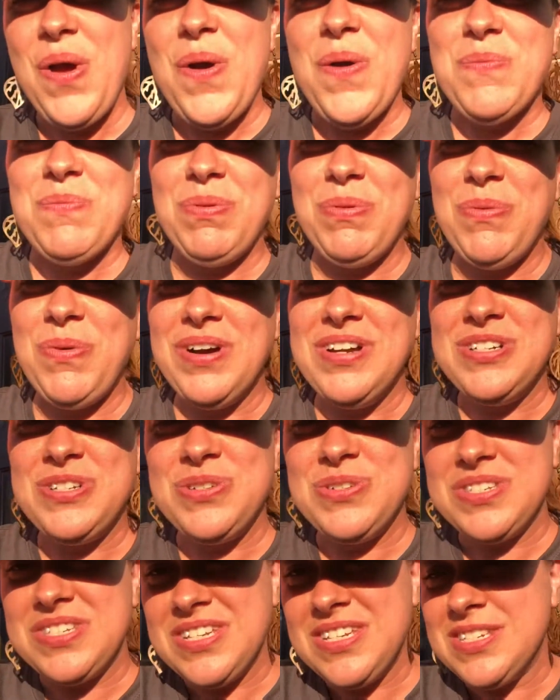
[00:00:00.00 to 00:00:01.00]
But once
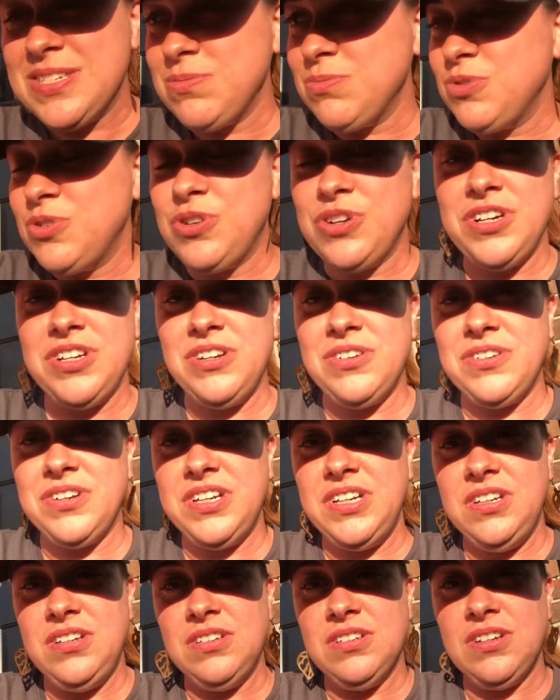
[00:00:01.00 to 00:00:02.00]
you see some
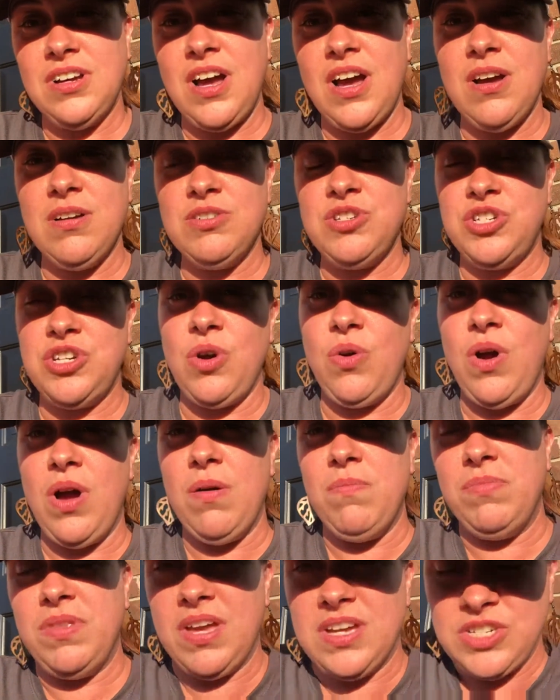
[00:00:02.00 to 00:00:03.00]
greenery show
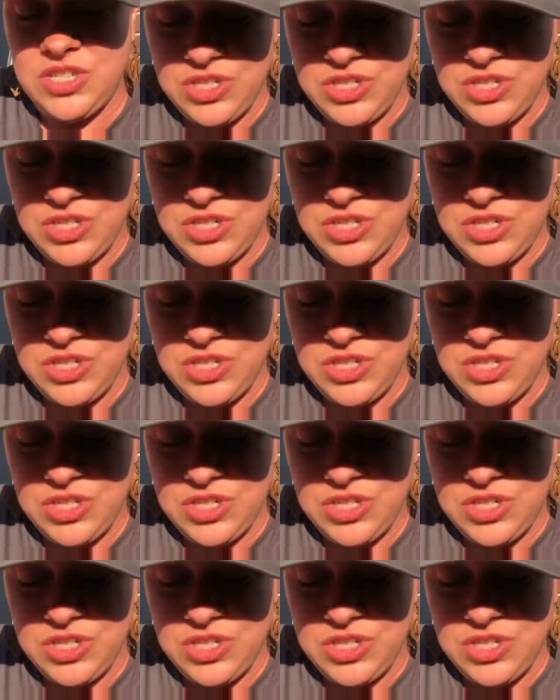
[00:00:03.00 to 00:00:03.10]
up, that's